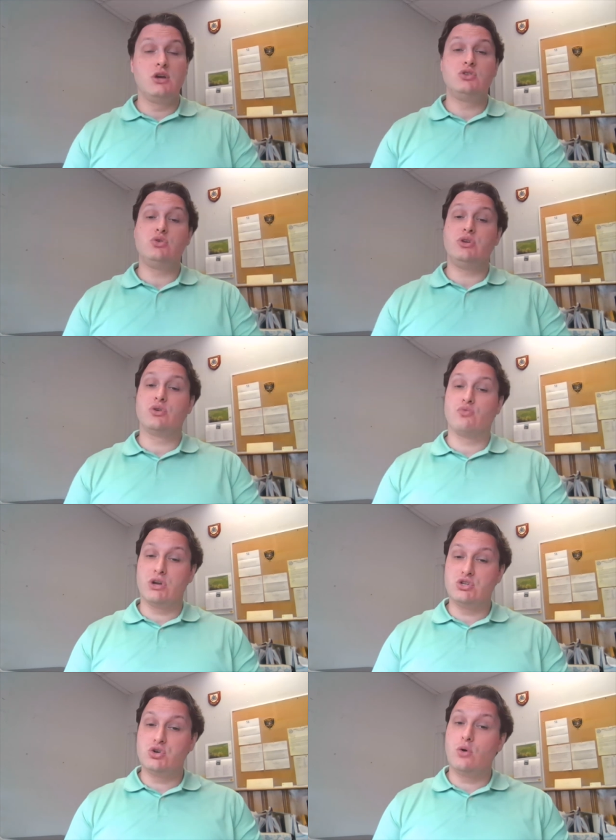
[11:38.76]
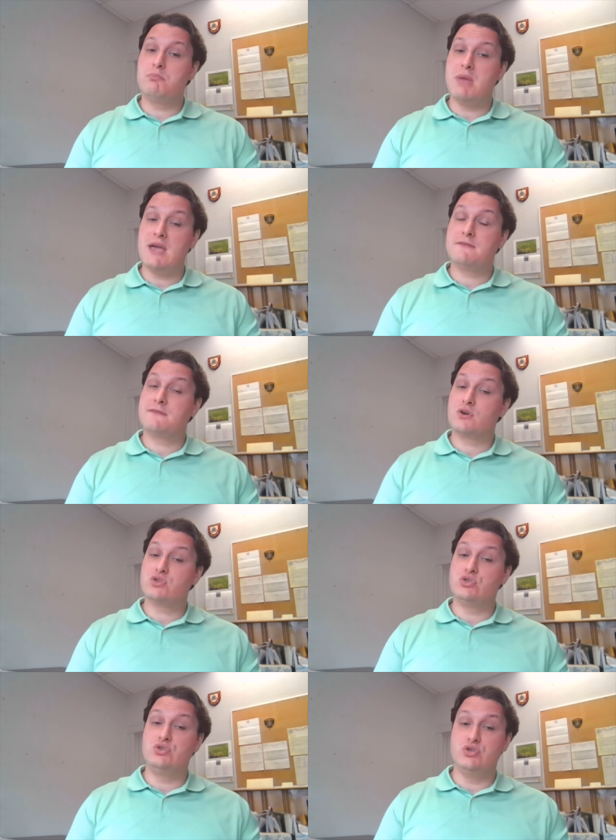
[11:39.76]
to the original May
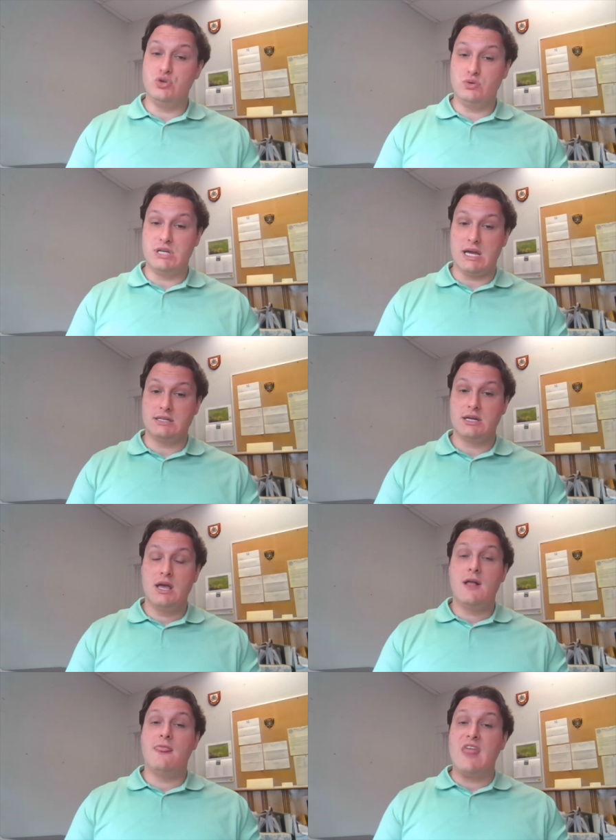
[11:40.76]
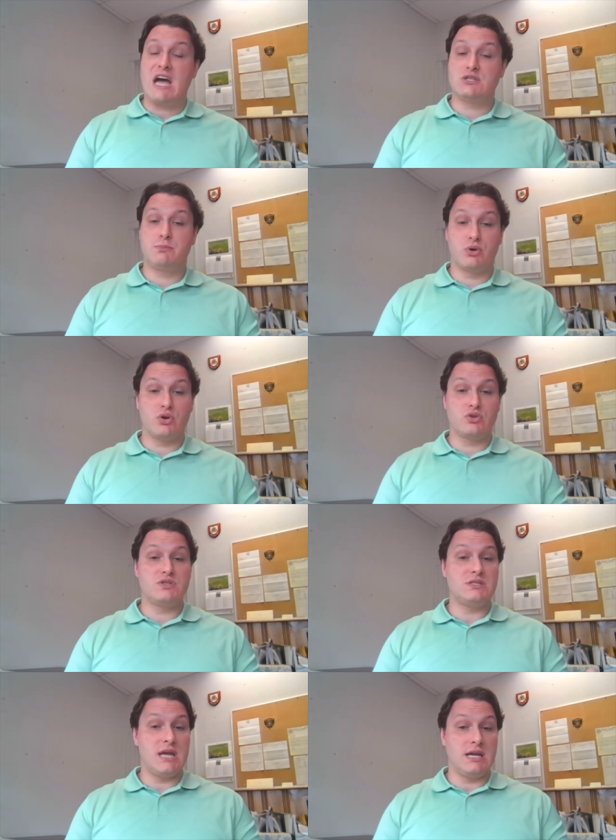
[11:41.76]
1st due date. That's per
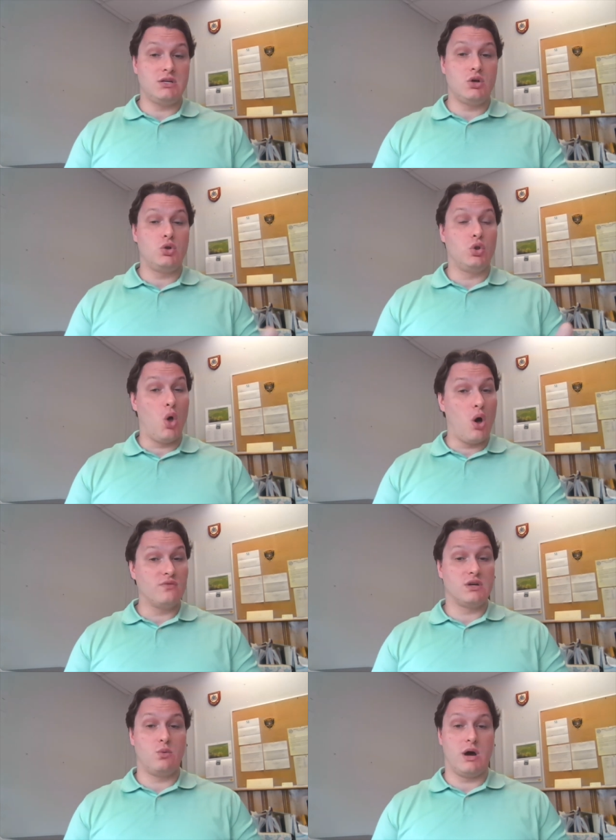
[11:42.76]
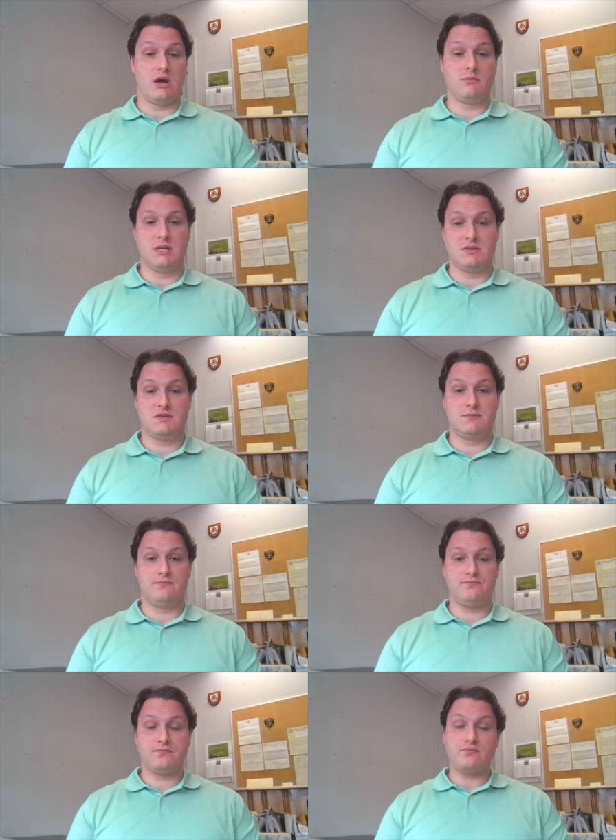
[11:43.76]
state law requirements.
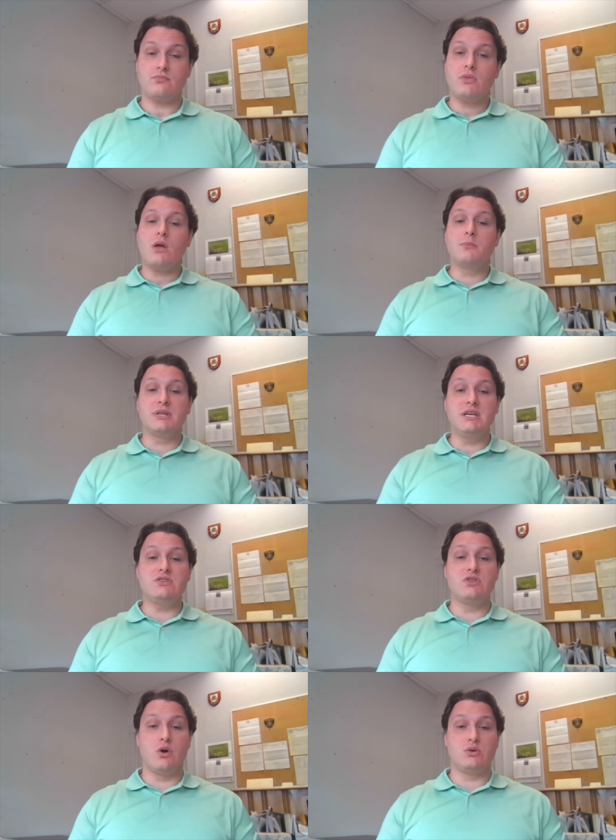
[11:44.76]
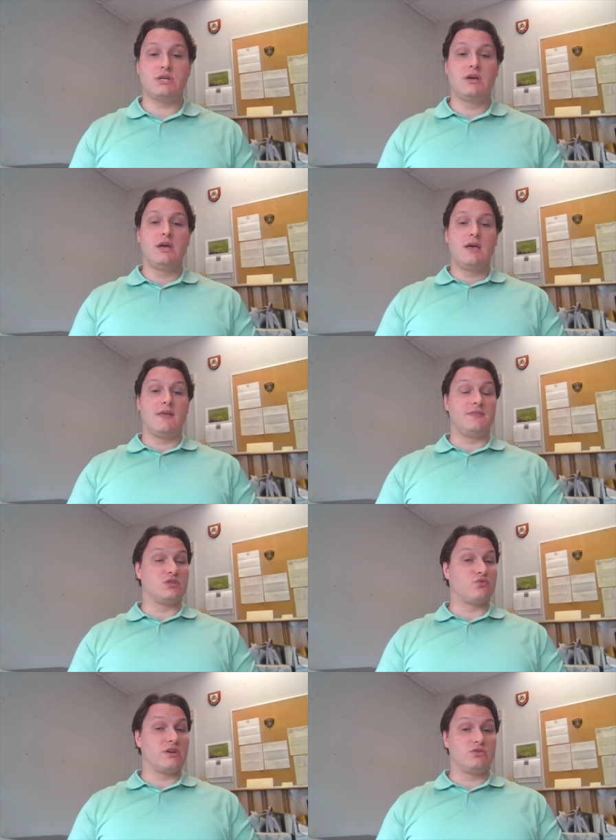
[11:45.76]
Please note that
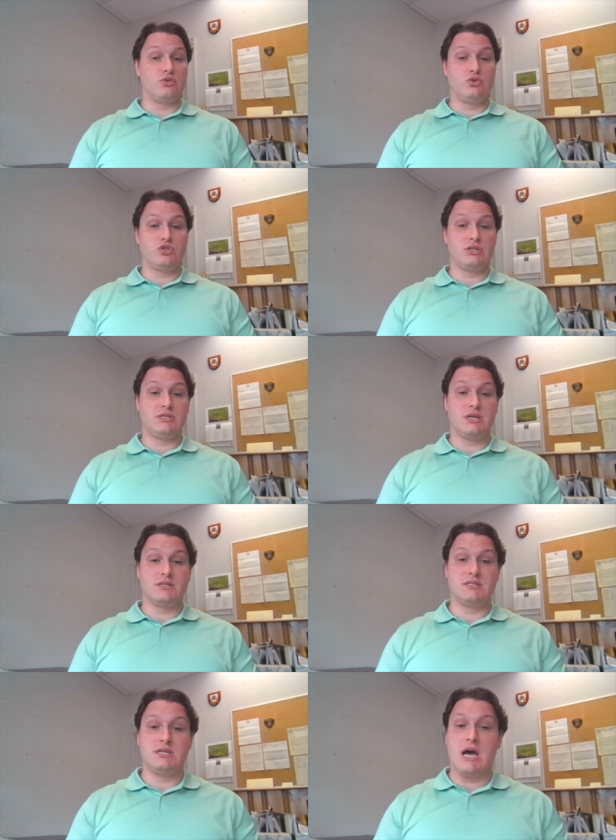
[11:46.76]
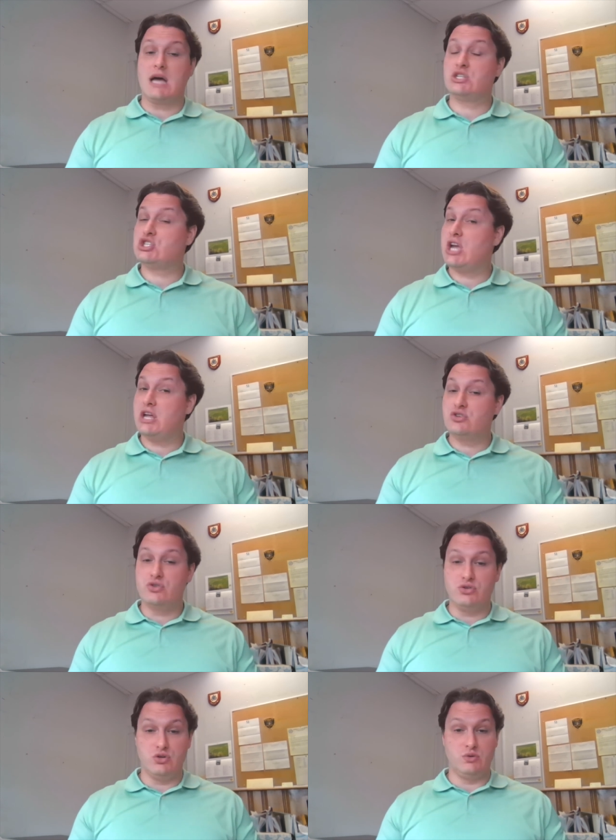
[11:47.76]
this resolution does not change
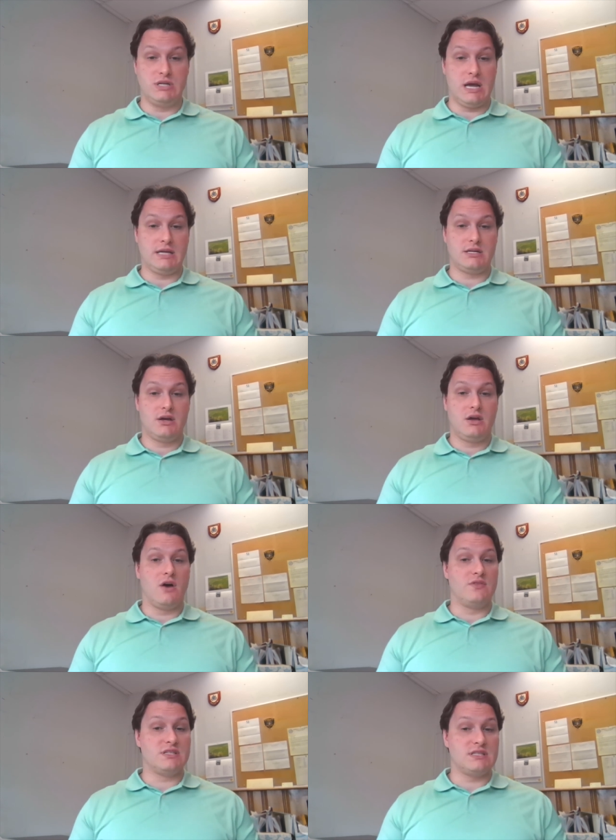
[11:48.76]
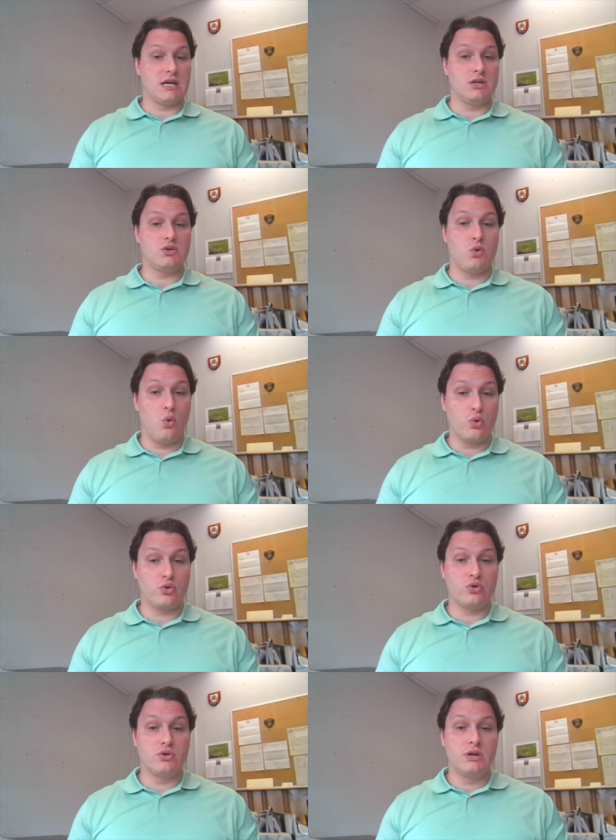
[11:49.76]
the due date of the second
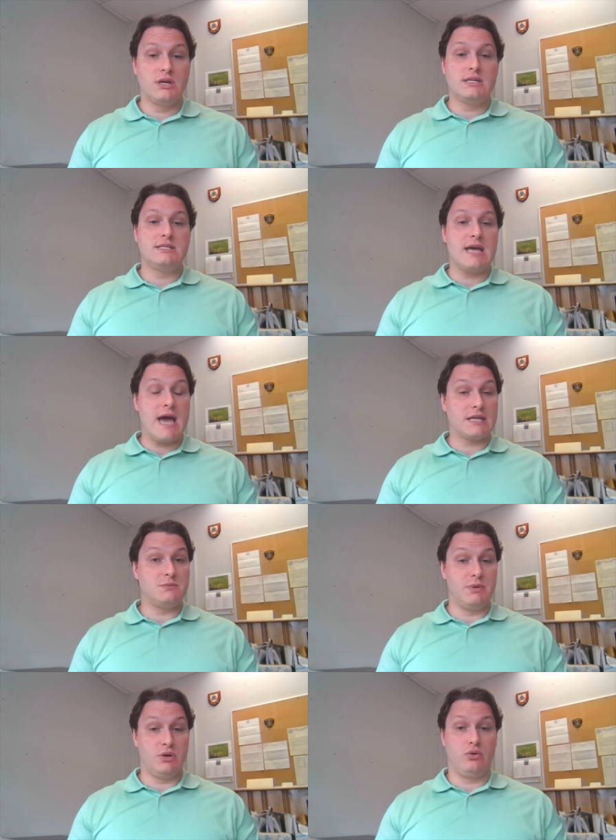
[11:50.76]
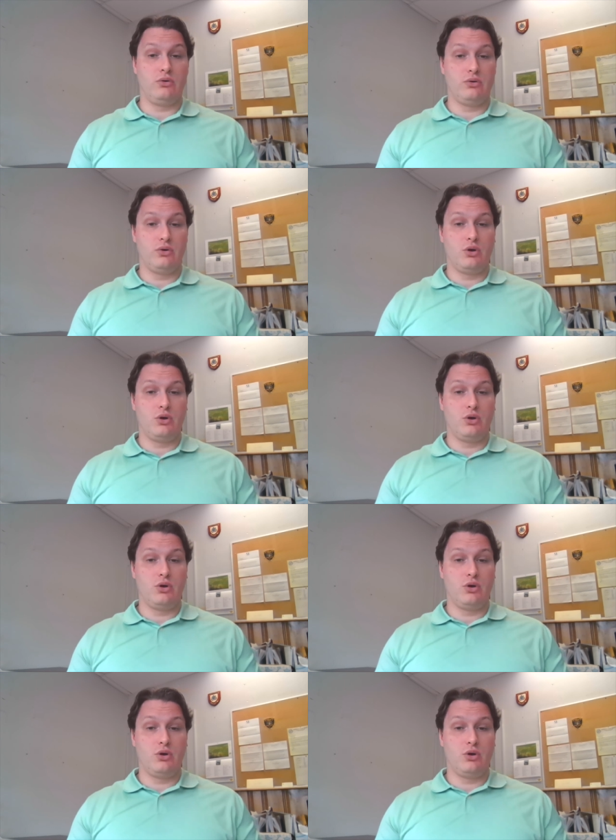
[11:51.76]
quarter tax bill.